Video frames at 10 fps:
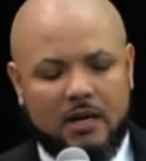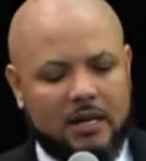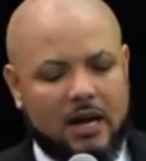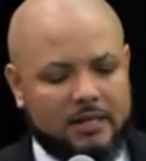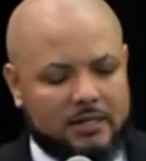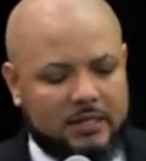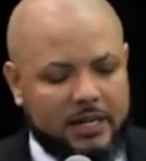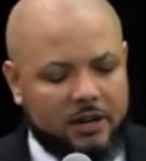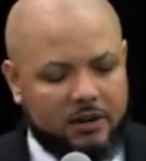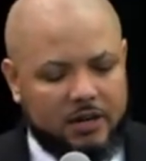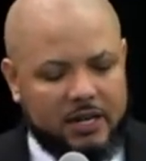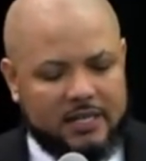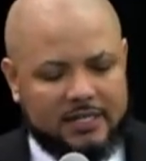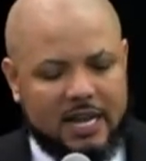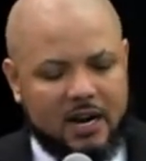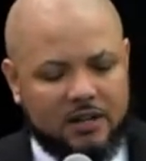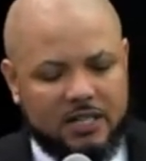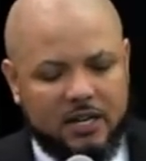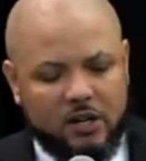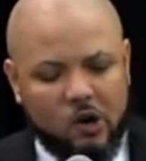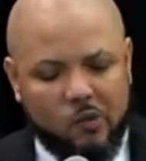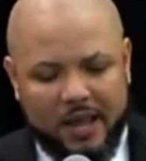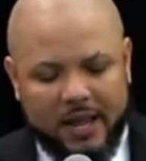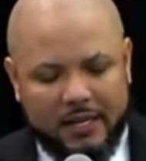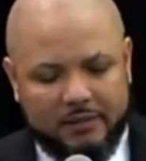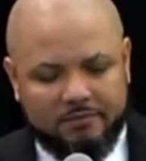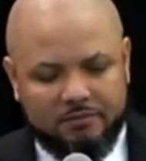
God is clear. He desires that no man